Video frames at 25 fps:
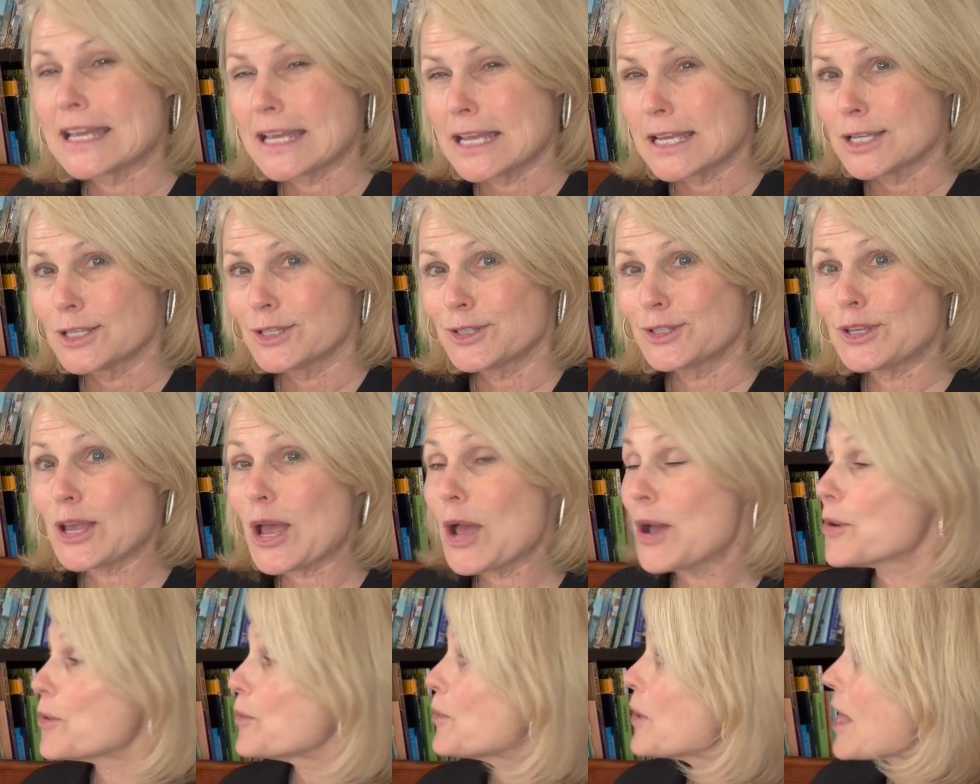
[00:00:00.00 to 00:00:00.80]

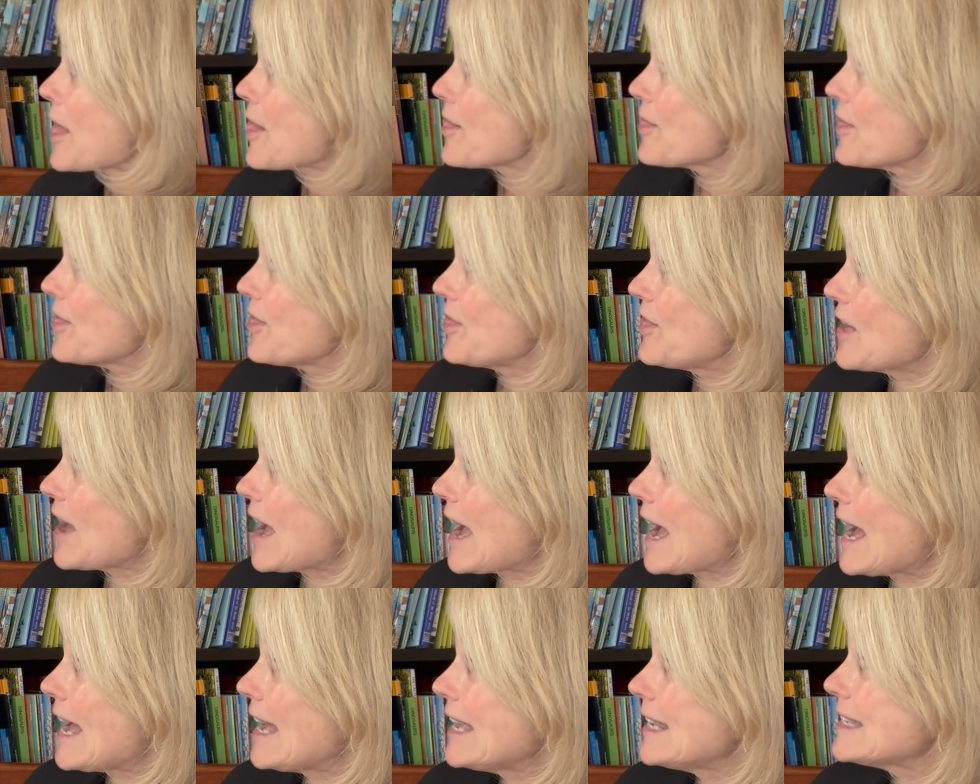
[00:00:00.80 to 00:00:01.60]
So
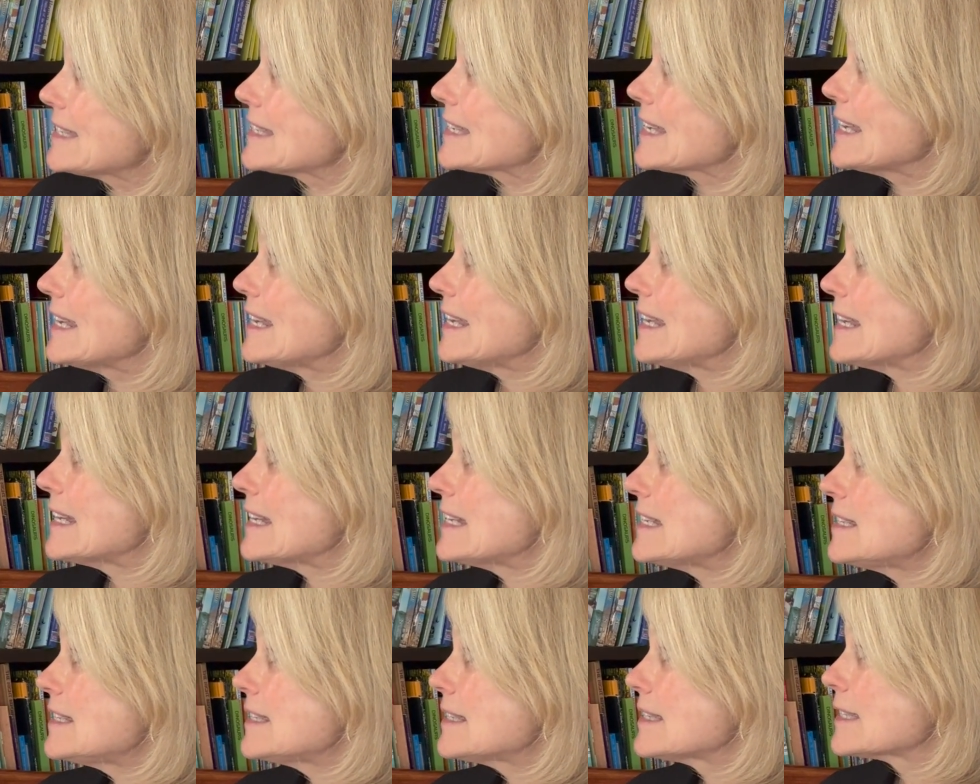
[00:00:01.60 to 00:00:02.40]
that
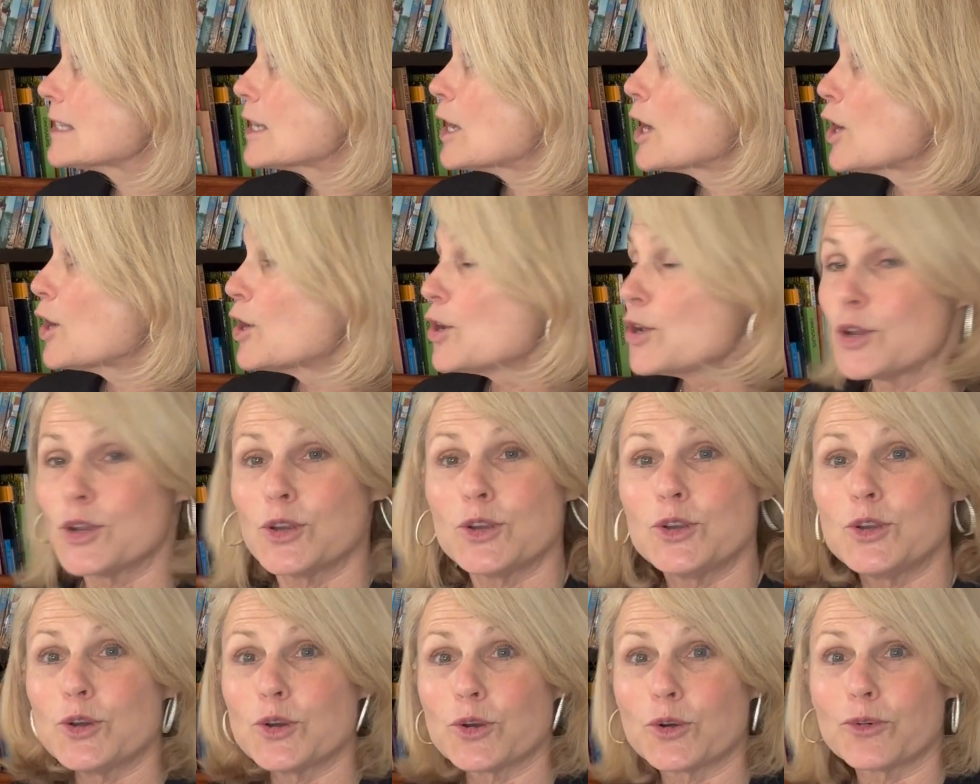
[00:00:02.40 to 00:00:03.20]
is
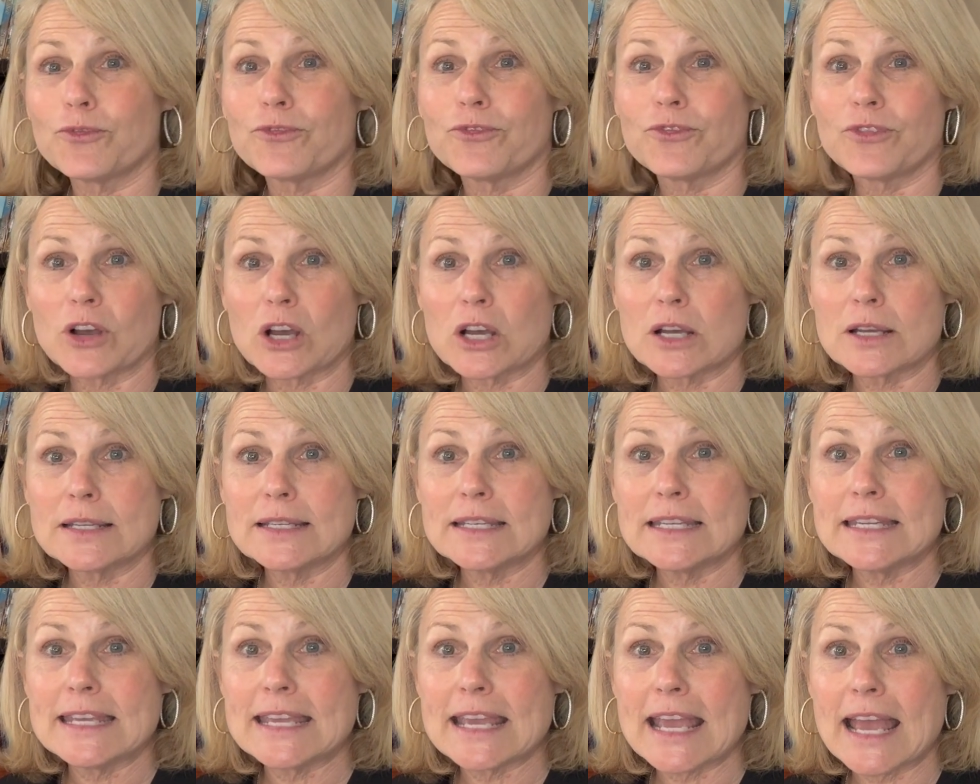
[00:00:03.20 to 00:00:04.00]
your
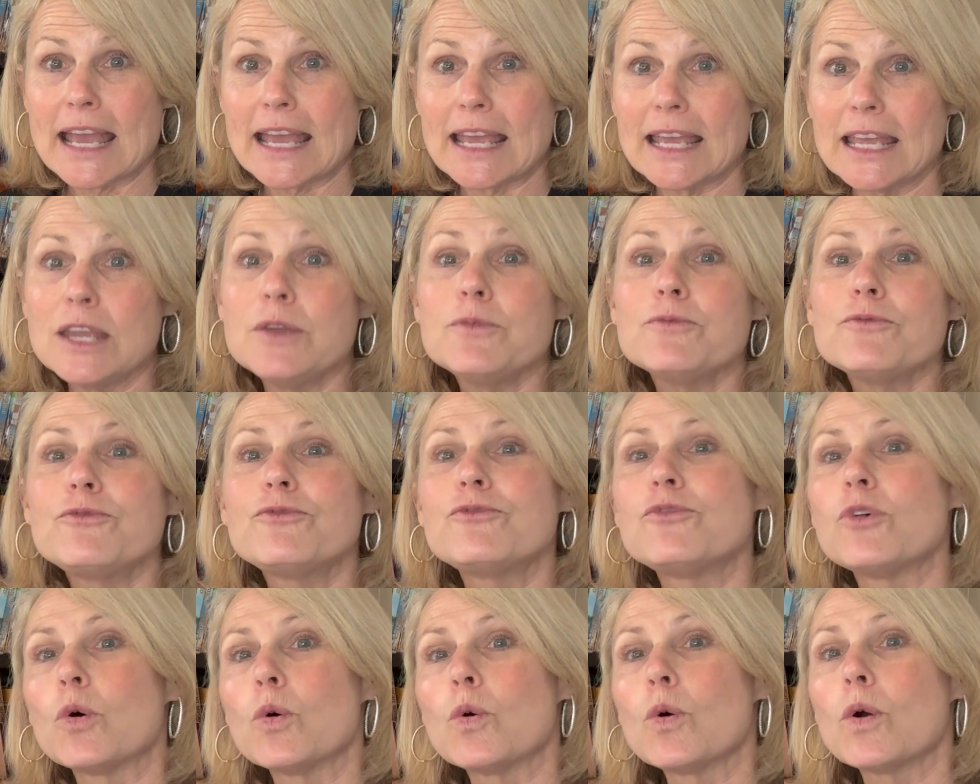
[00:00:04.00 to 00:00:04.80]
fun game
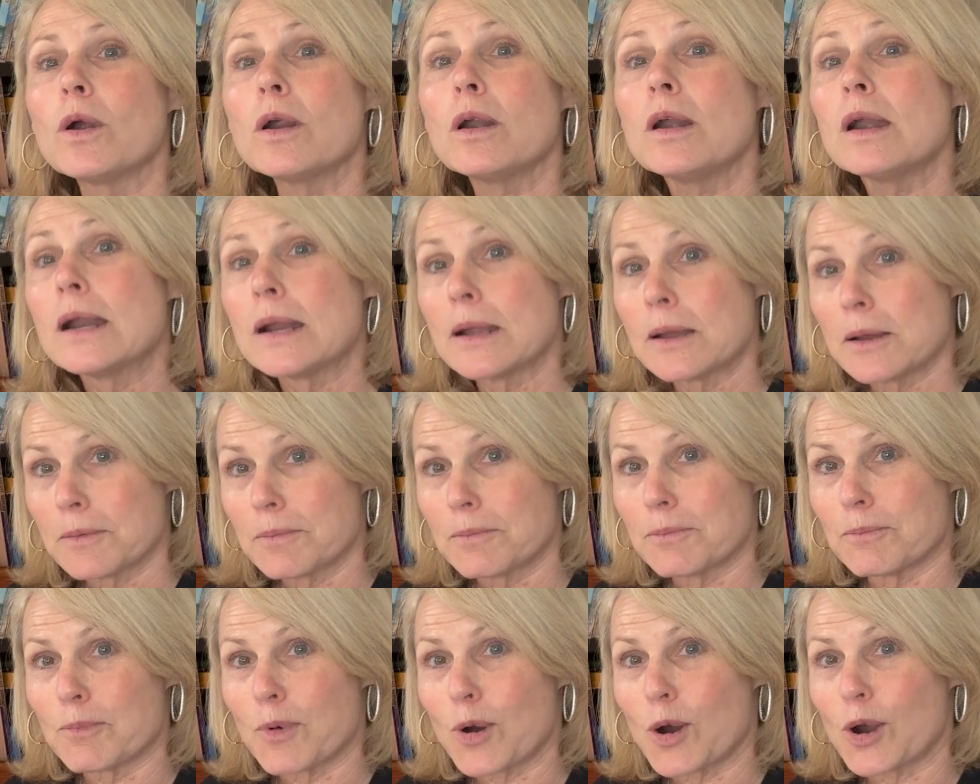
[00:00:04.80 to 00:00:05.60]
for
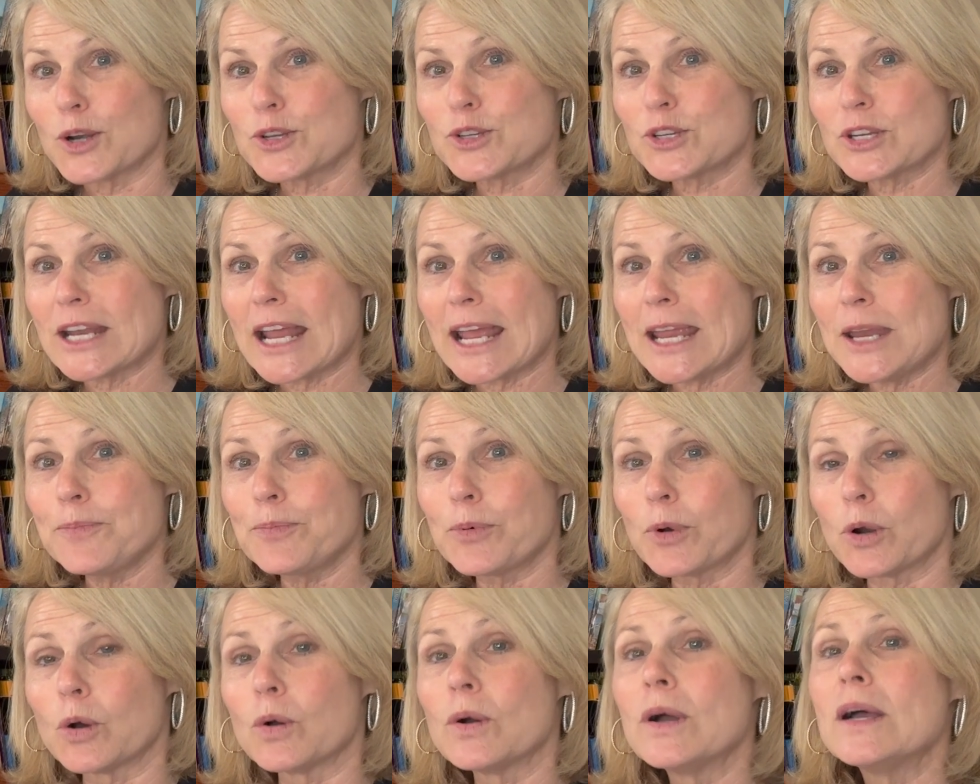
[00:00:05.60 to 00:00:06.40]
March and
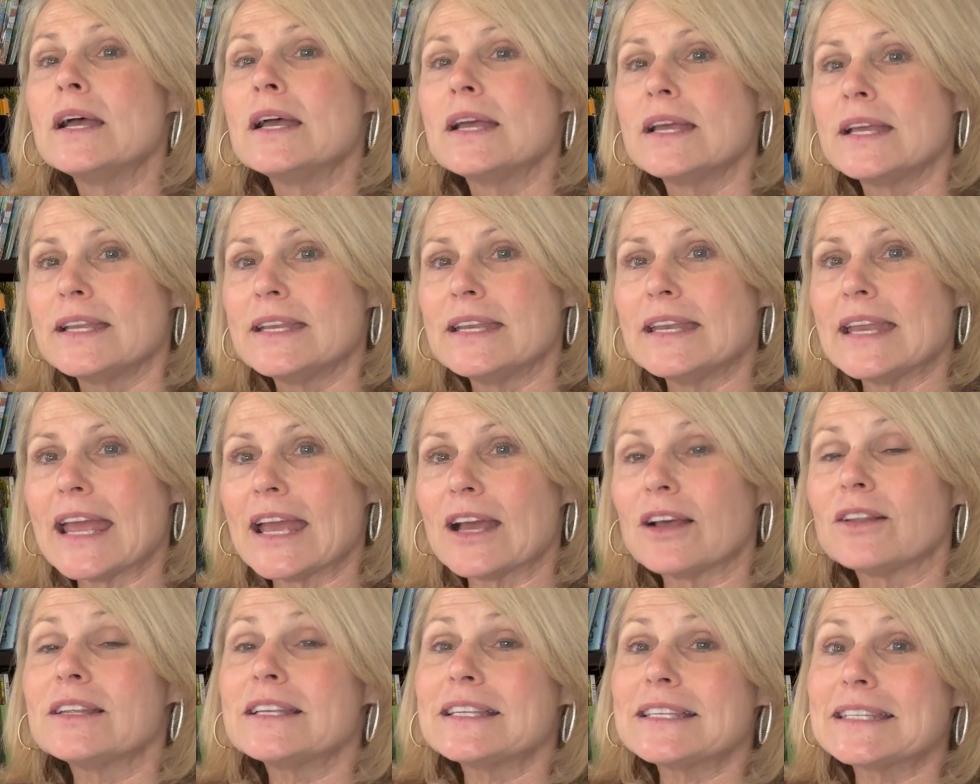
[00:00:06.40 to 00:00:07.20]
April.
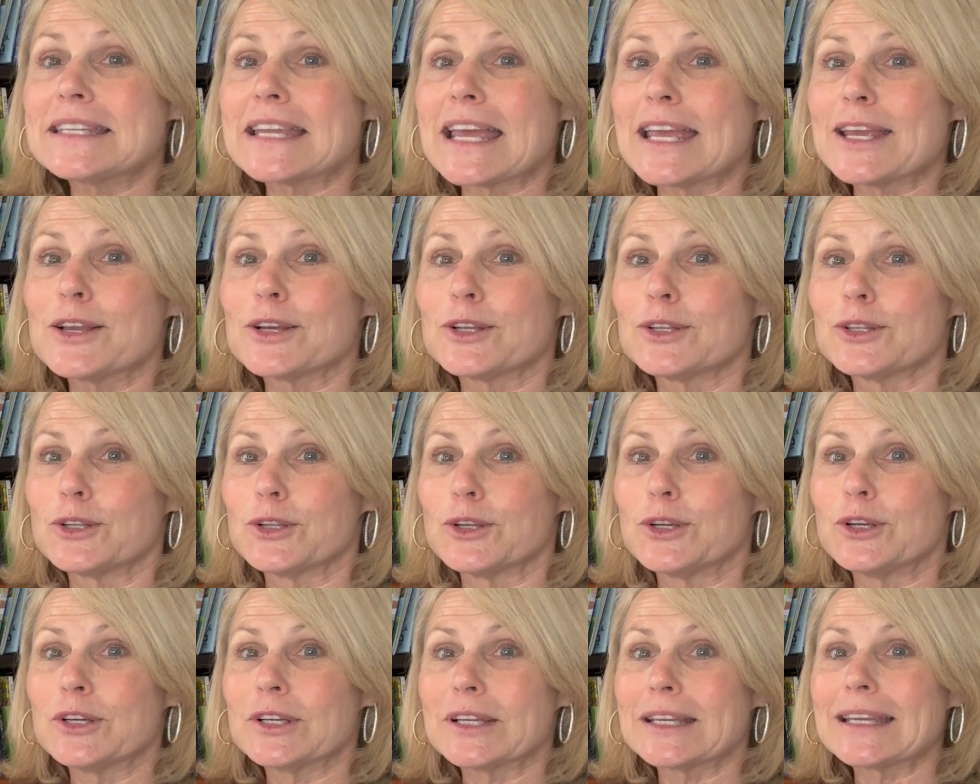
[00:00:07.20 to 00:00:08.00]
Now let's take a
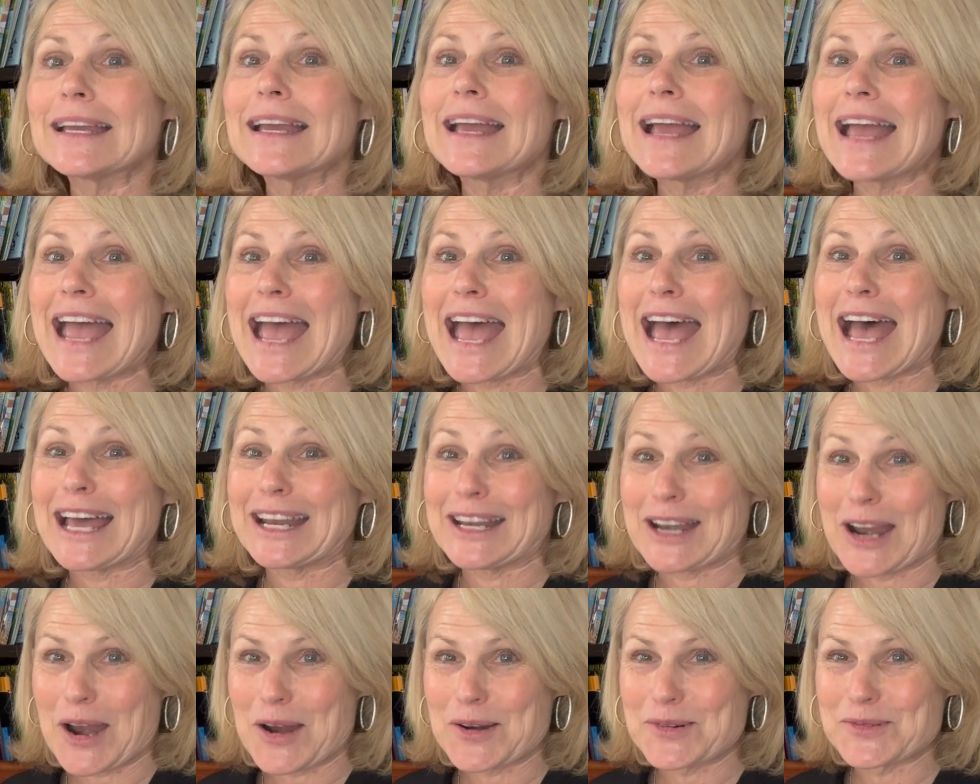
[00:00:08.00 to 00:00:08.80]
look
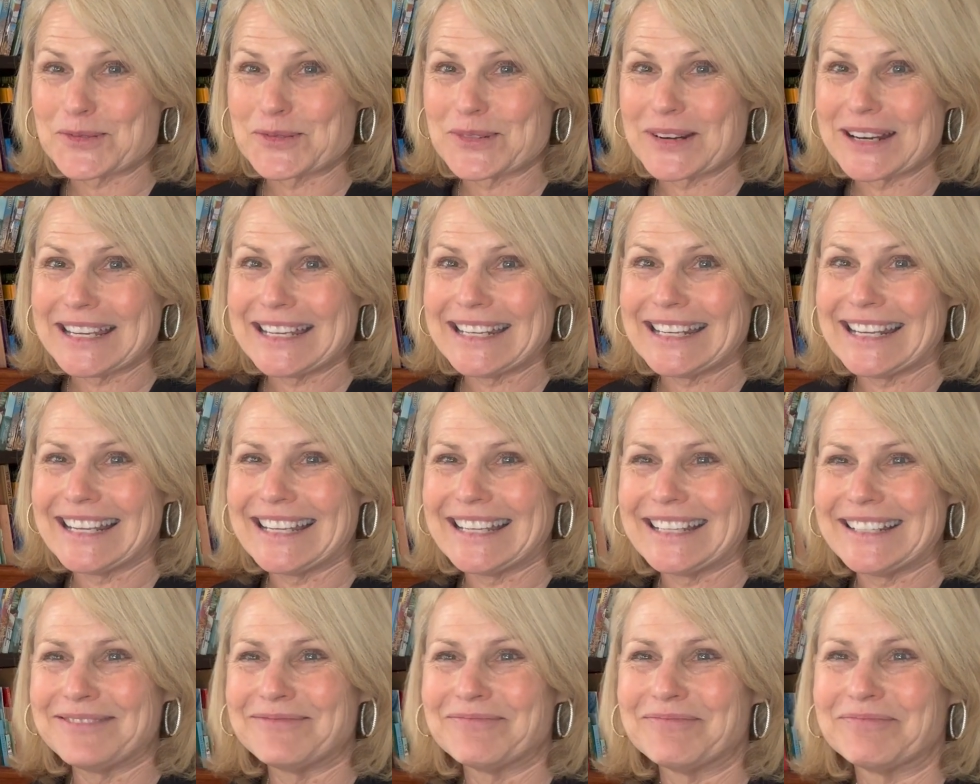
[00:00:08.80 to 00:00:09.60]
at our
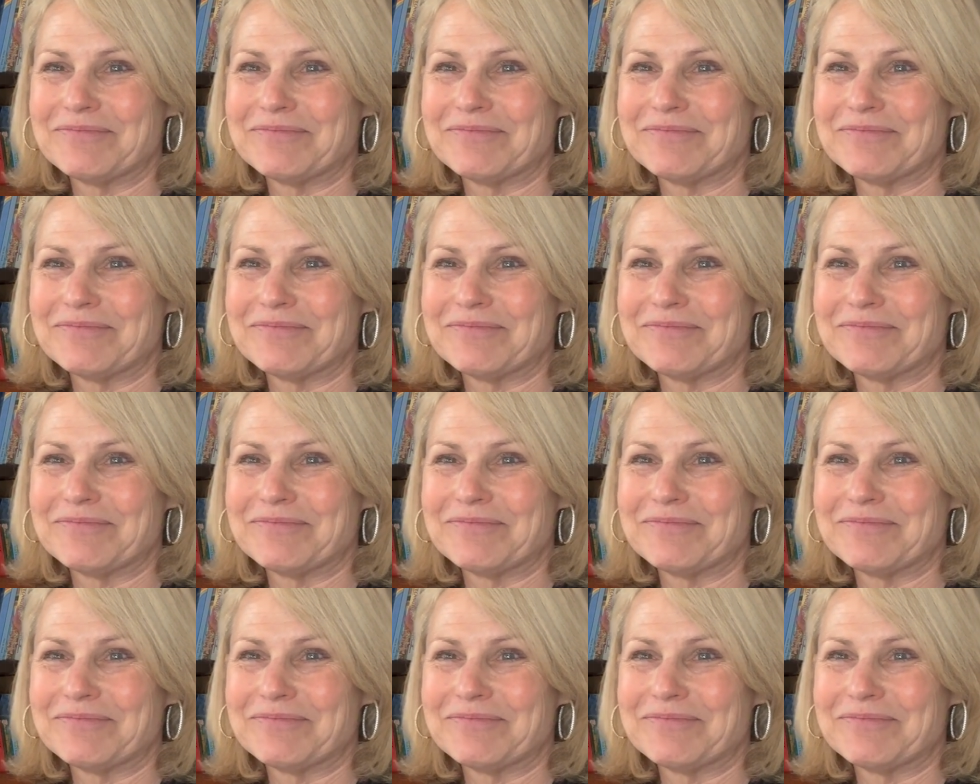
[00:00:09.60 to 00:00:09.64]
reading.